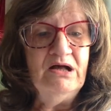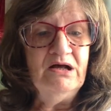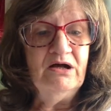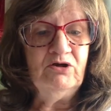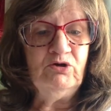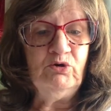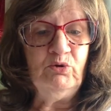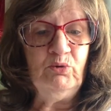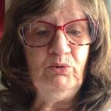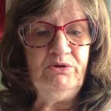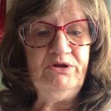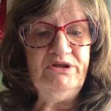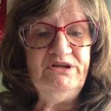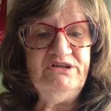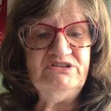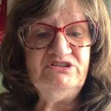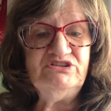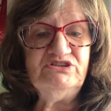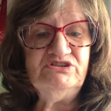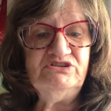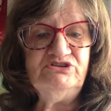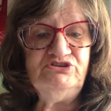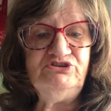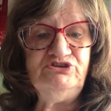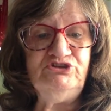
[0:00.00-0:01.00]
According
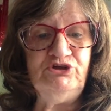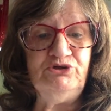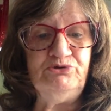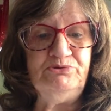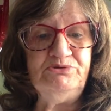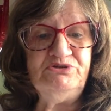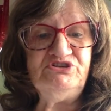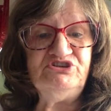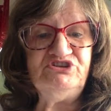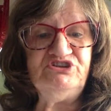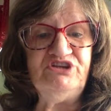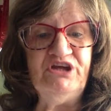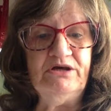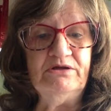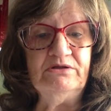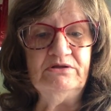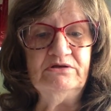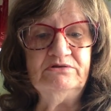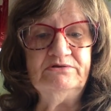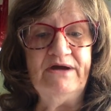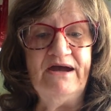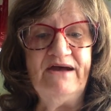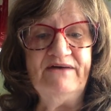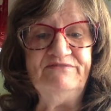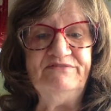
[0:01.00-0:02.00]
to the Jewish
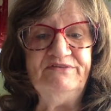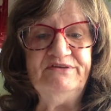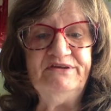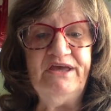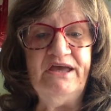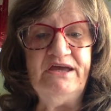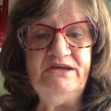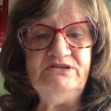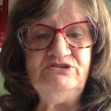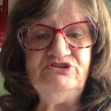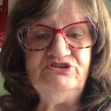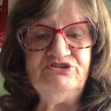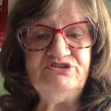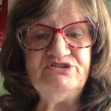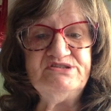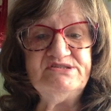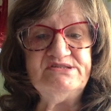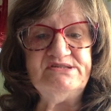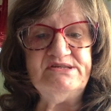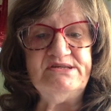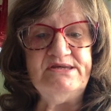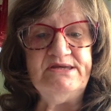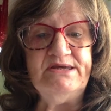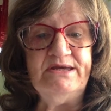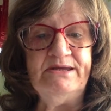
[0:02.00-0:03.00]
Telegraphic
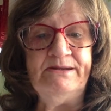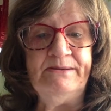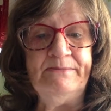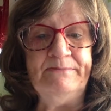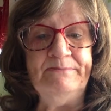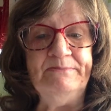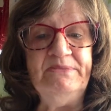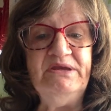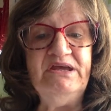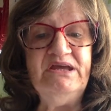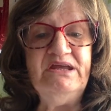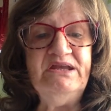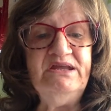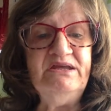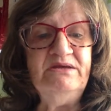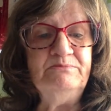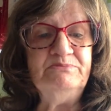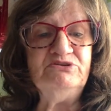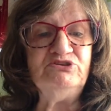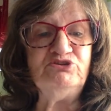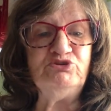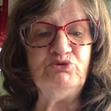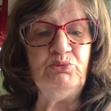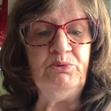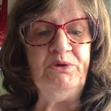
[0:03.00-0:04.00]
Agency, in a meeting
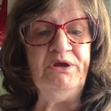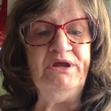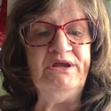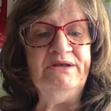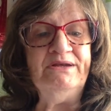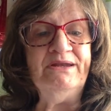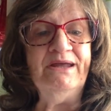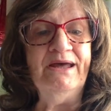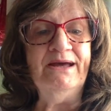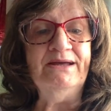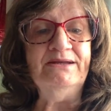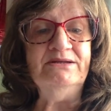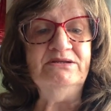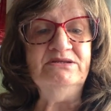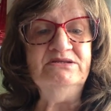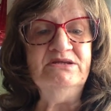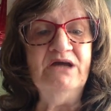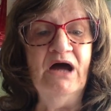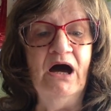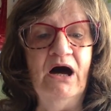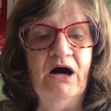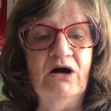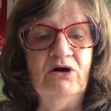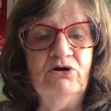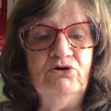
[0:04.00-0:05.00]
between
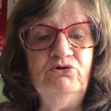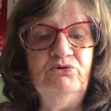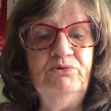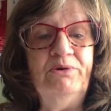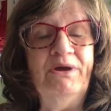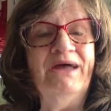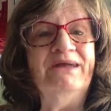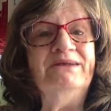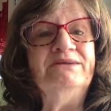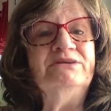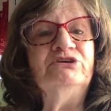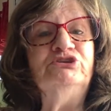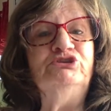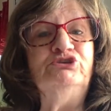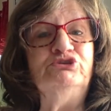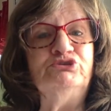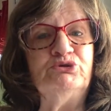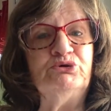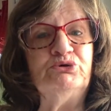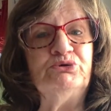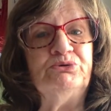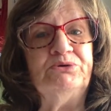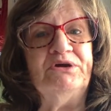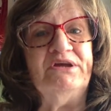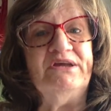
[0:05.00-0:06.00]
Netanyahu and
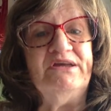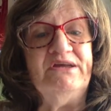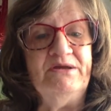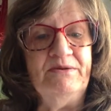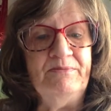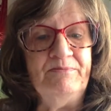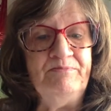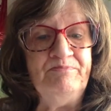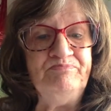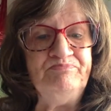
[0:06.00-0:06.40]
Kaduri